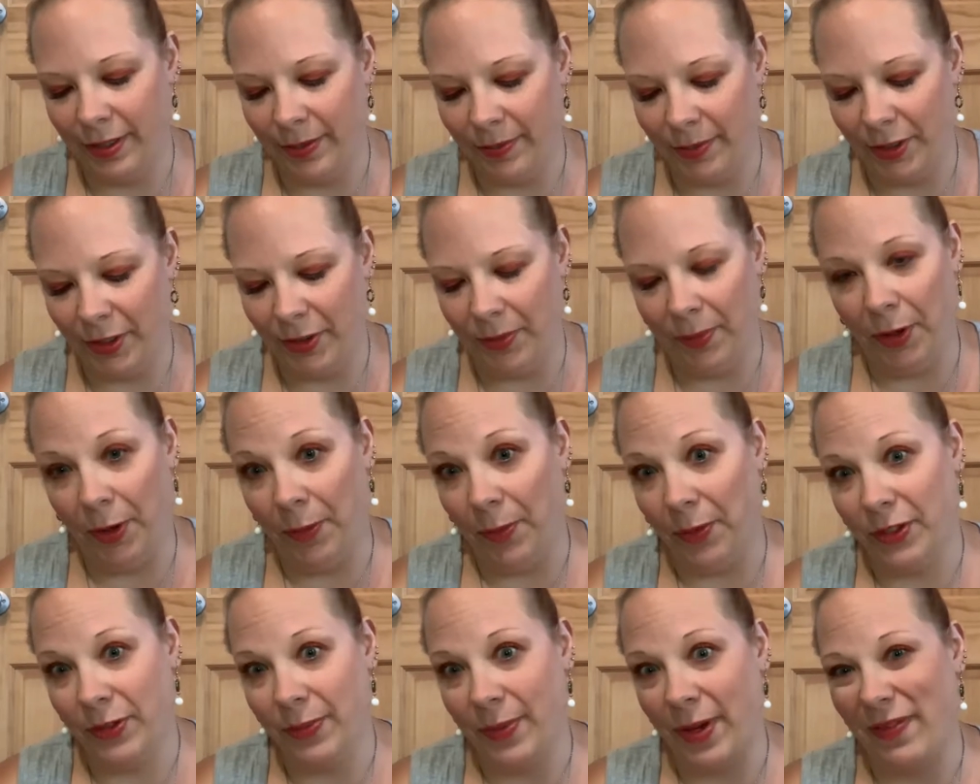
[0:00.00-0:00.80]
That
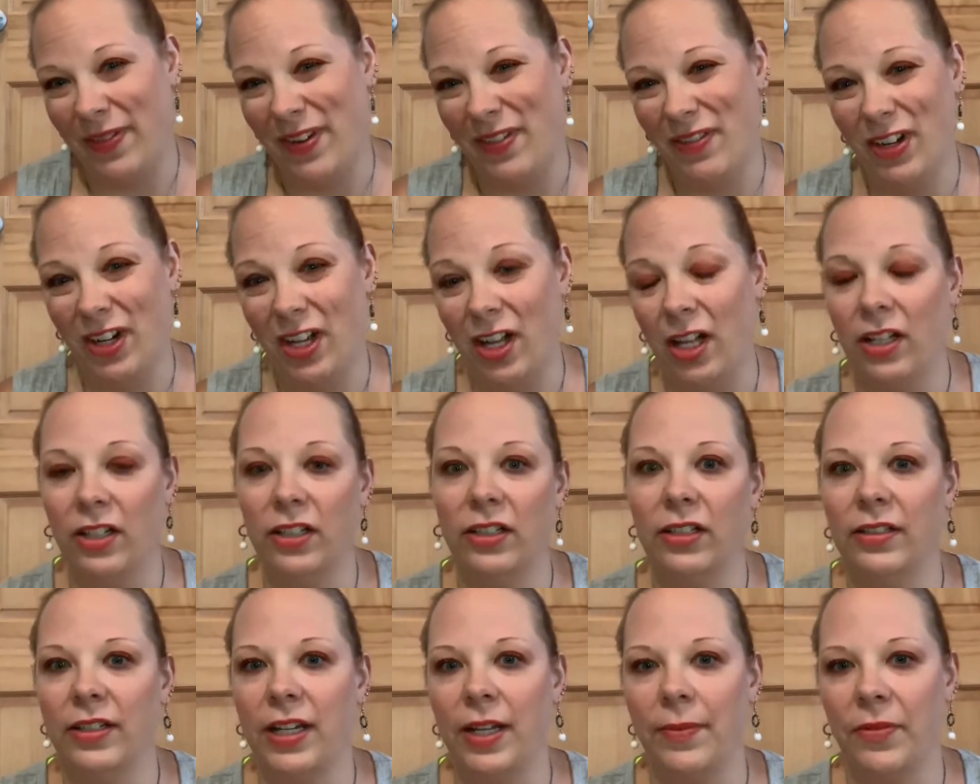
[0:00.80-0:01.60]
purple's my favorite color,
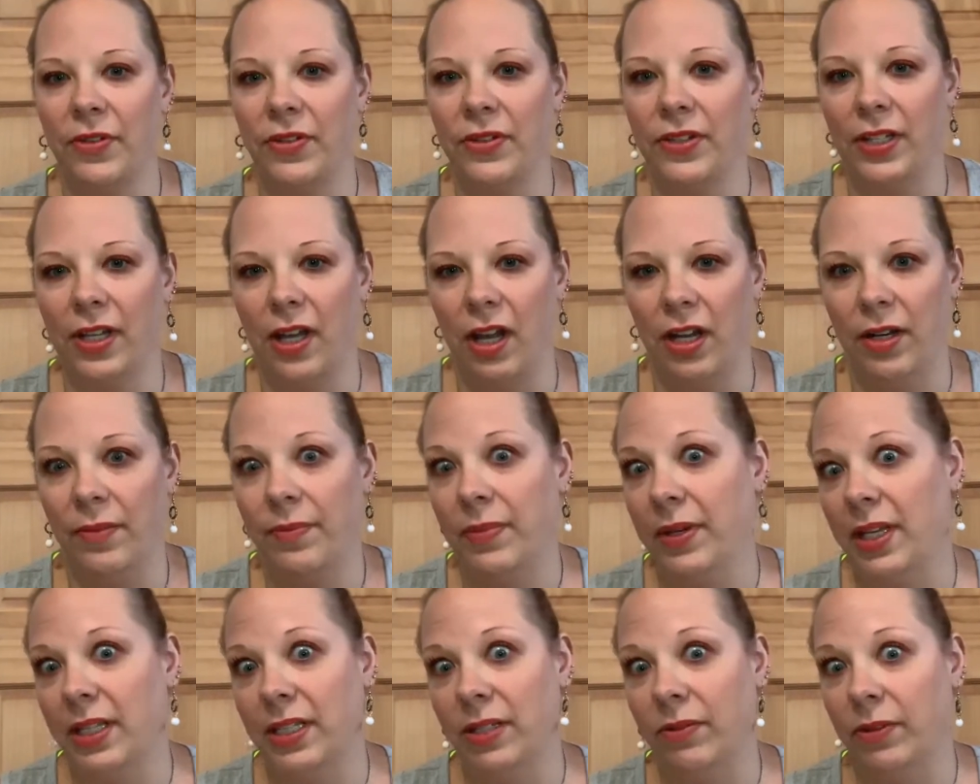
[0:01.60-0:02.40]
and I mostly got it
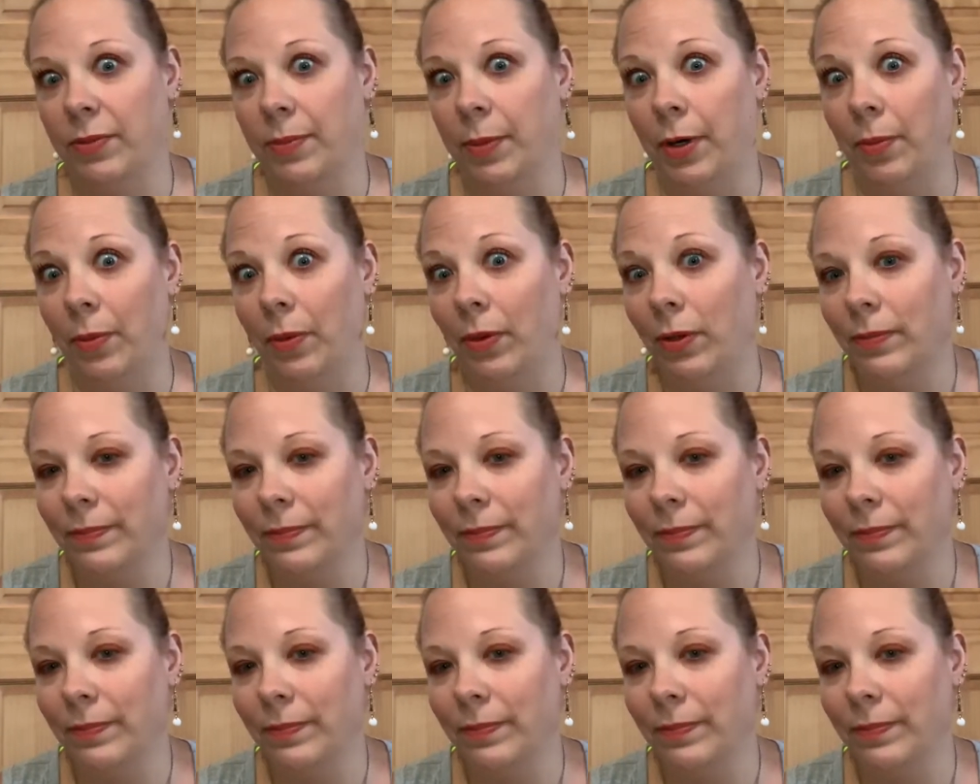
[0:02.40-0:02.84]
because it was purple.